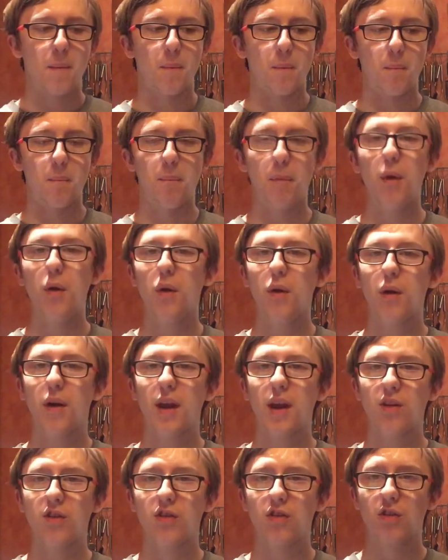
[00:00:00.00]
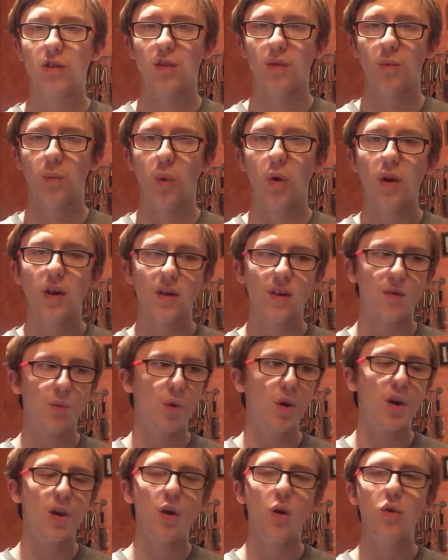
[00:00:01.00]
but what
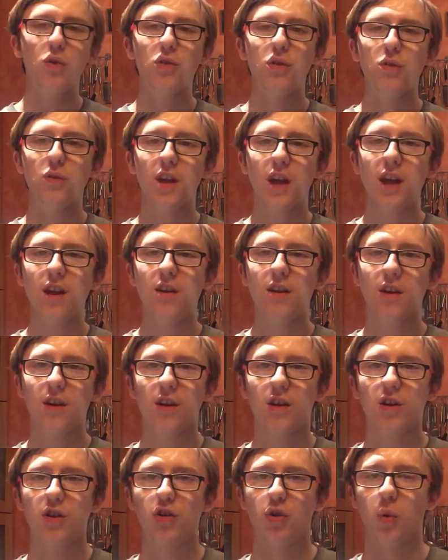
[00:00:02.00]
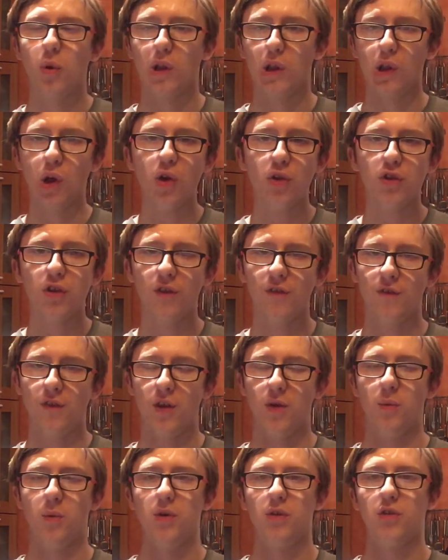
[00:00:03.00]
it also did to a lot of
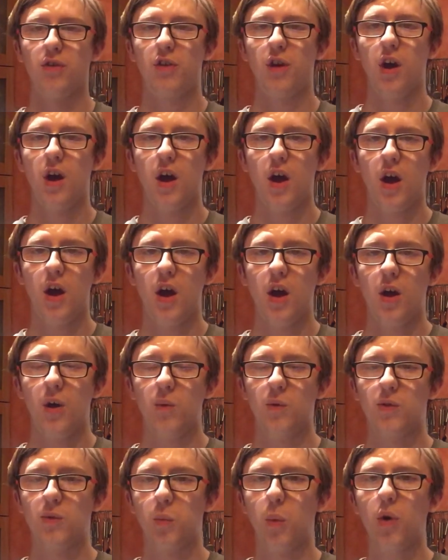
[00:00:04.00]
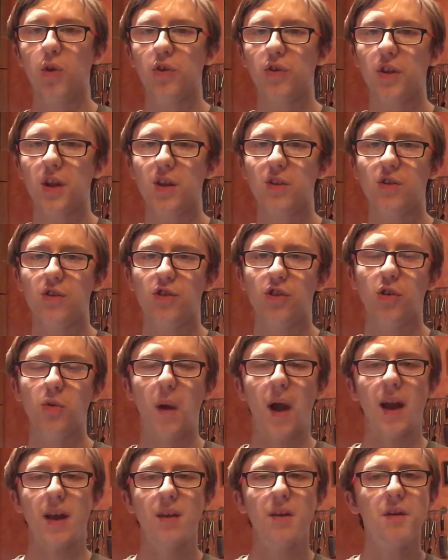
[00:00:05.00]
viewers was, once Season 2
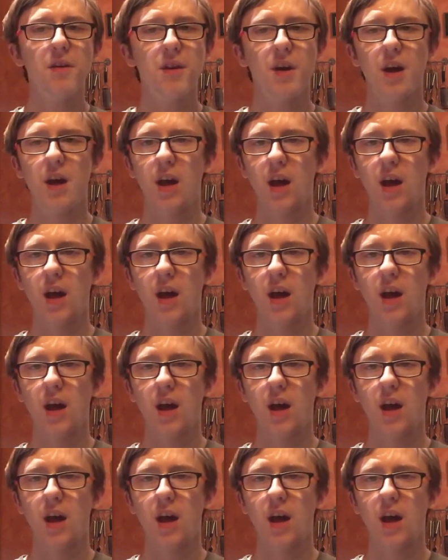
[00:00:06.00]
ended,